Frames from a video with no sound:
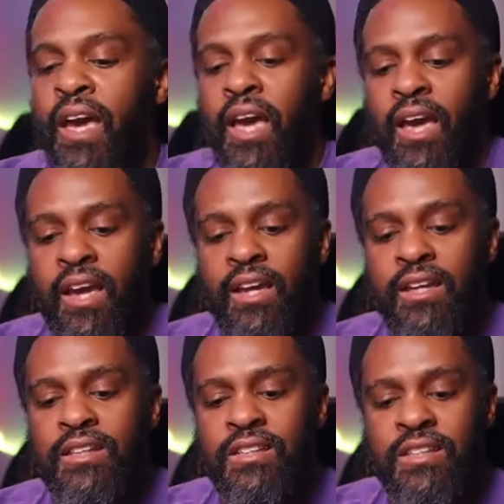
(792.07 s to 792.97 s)

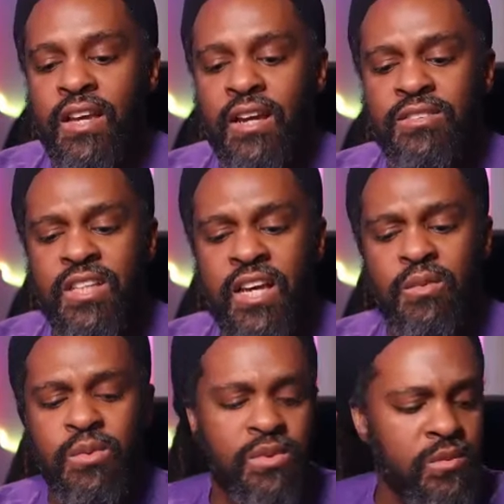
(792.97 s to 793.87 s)
And I was like,
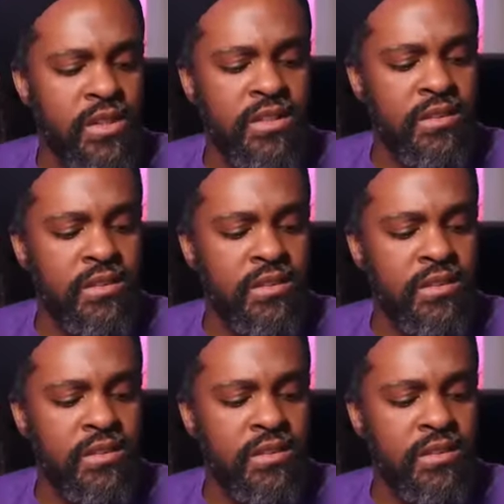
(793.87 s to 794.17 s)
"Well, what?